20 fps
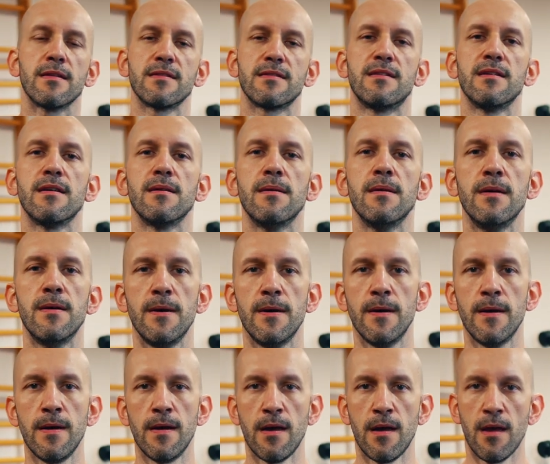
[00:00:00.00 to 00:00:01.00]

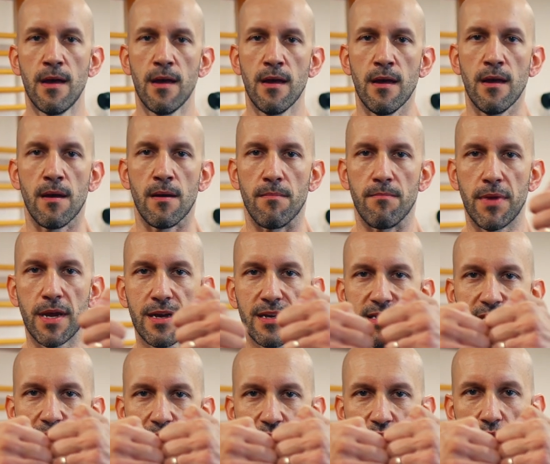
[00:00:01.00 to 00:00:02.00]
the
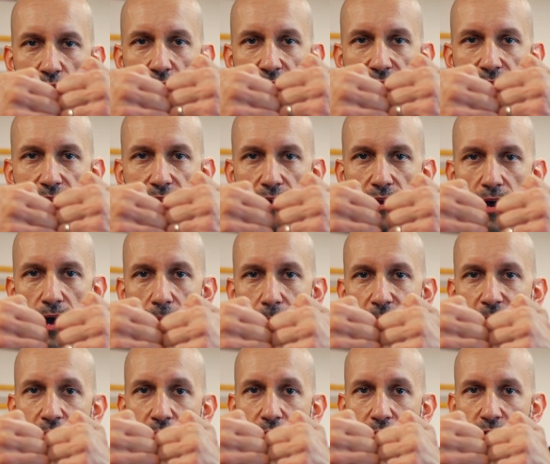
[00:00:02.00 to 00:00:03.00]
biggest tension is
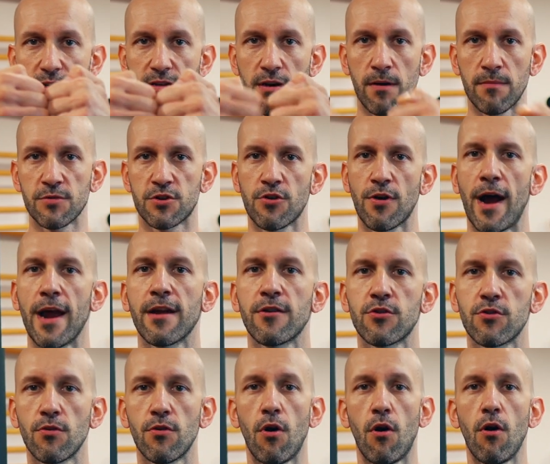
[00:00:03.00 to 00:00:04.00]
up here, so I'm trying
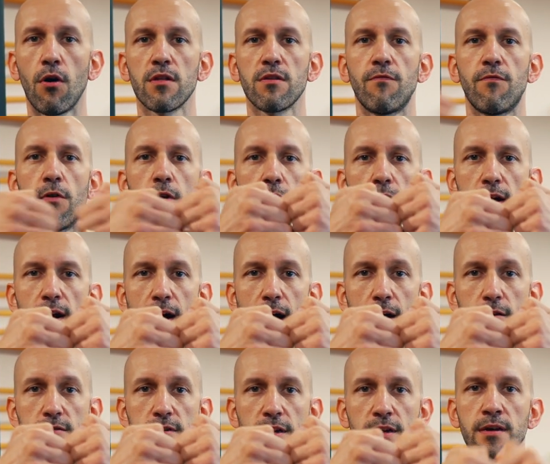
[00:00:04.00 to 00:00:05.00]
to hold for a
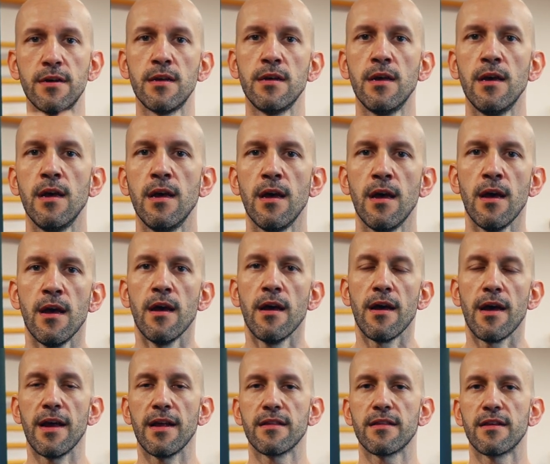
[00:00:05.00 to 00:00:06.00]
count,
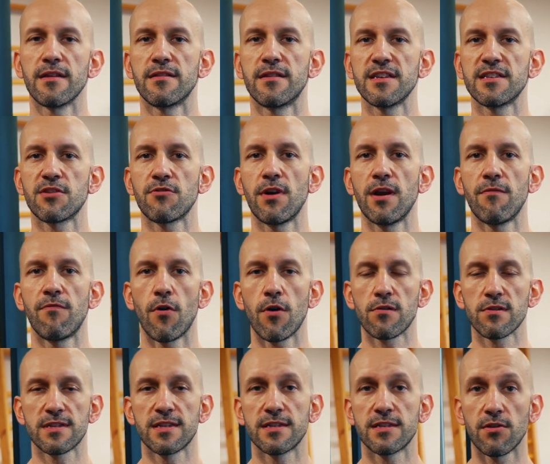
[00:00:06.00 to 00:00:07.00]
and this really
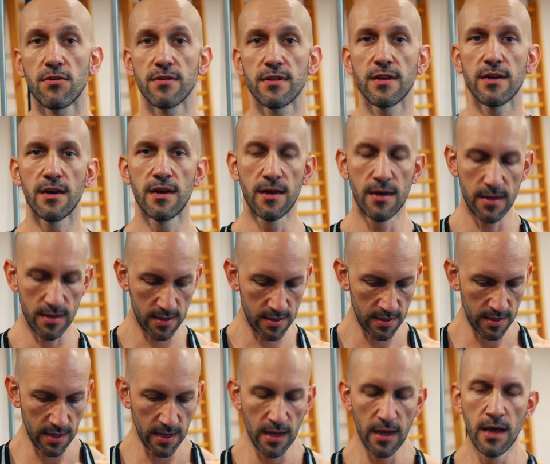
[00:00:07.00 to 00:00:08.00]
focuses on
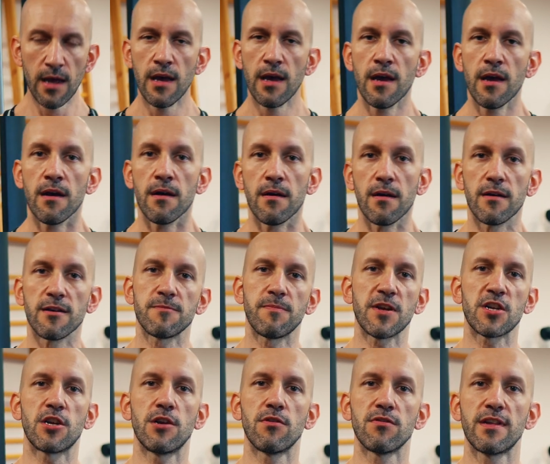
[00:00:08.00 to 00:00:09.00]

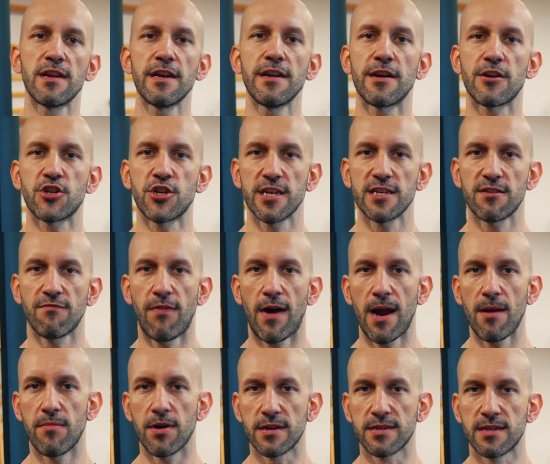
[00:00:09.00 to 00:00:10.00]
especially on the inner chest
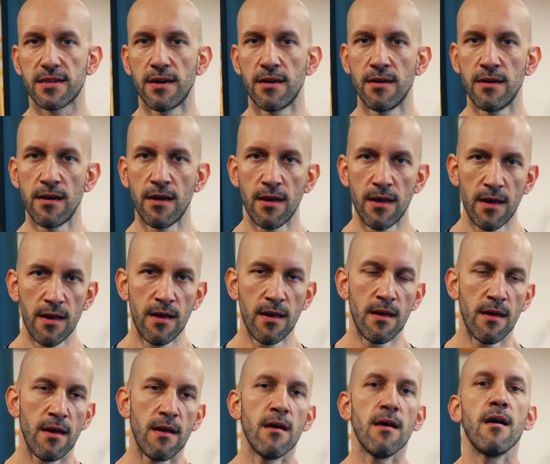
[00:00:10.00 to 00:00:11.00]
fibers.
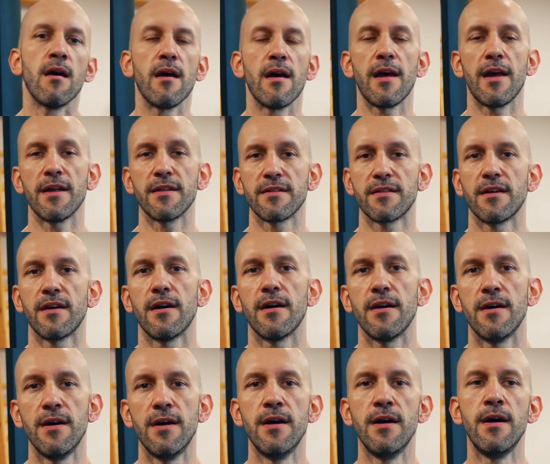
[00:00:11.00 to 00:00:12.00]
And
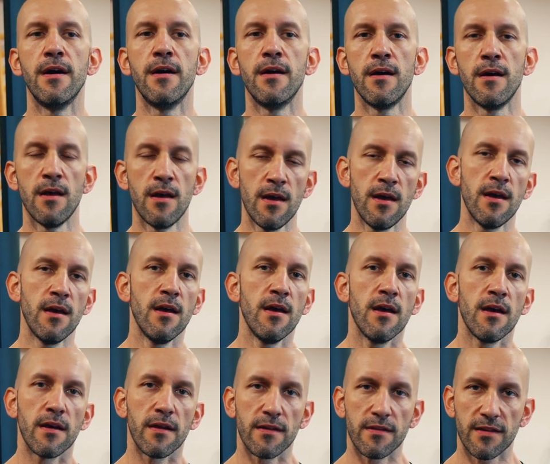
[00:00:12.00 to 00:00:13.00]

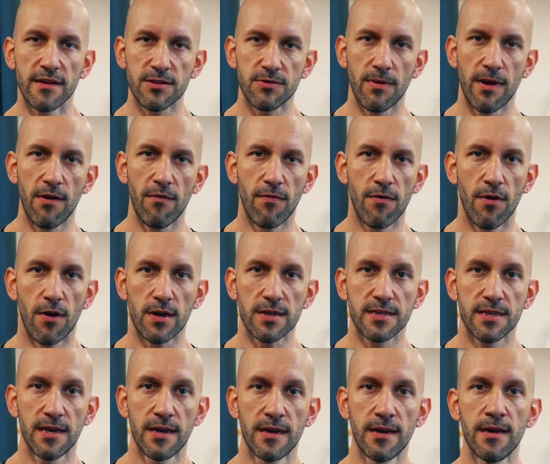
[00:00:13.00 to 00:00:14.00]
in this way, of
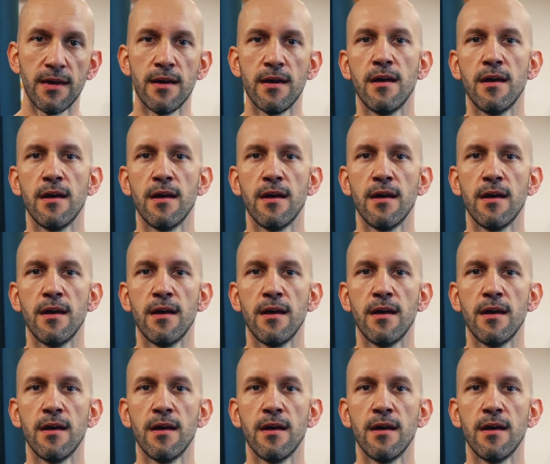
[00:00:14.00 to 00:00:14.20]
course,